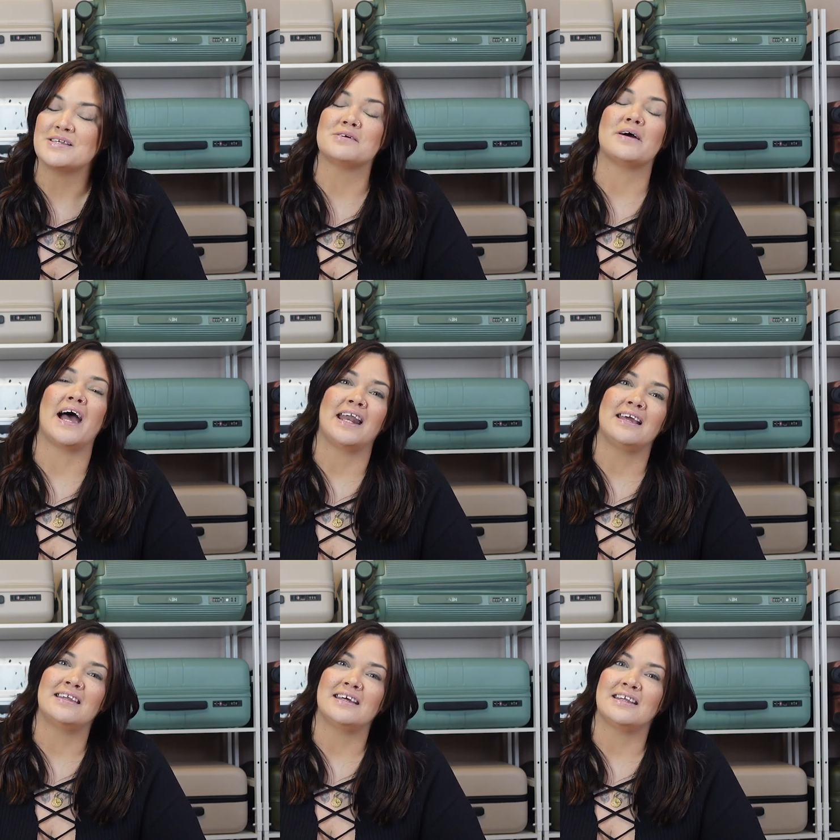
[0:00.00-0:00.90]
So
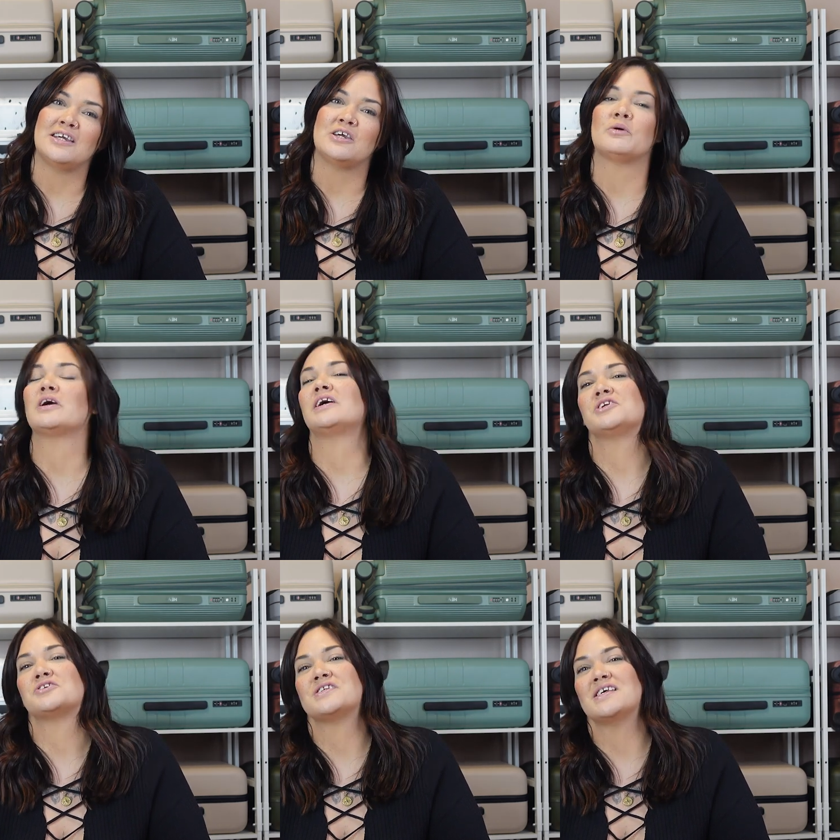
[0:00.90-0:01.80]
anything that you are
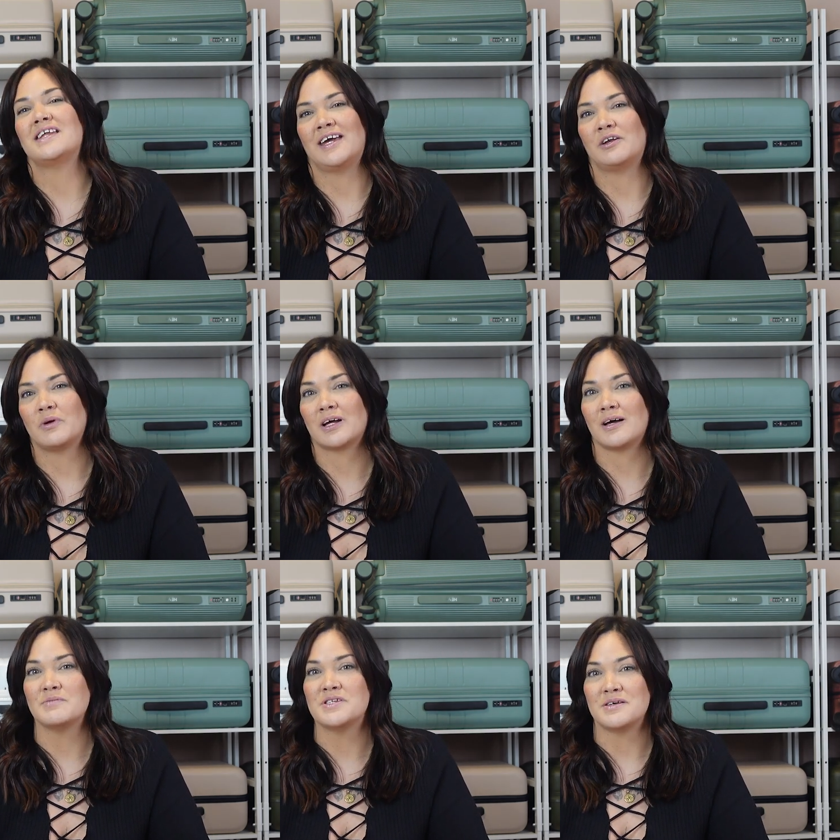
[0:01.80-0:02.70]
interested in when it
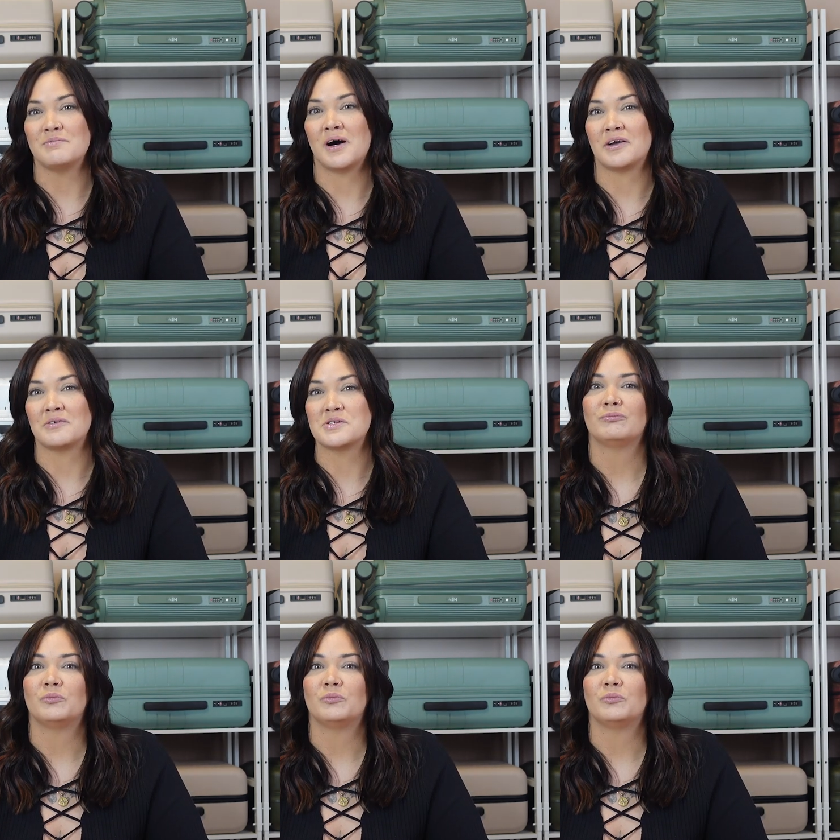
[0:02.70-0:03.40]
comes to Monos,